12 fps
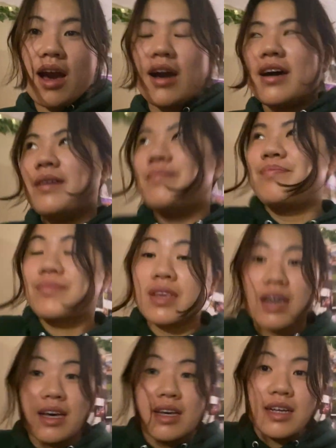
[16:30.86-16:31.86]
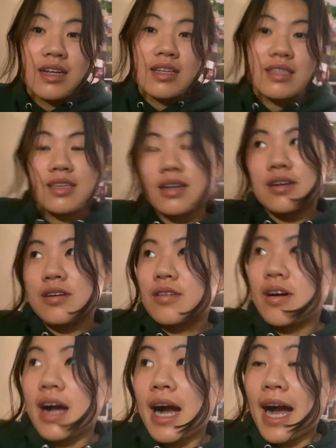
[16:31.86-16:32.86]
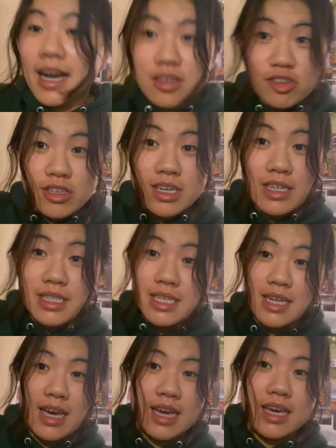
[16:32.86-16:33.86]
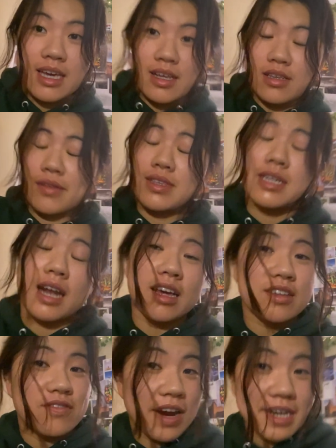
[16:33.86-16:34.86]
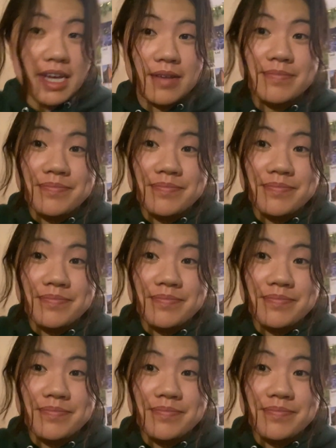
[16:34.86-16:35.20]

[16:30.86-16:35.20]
Um, so actually today, so today is Friday,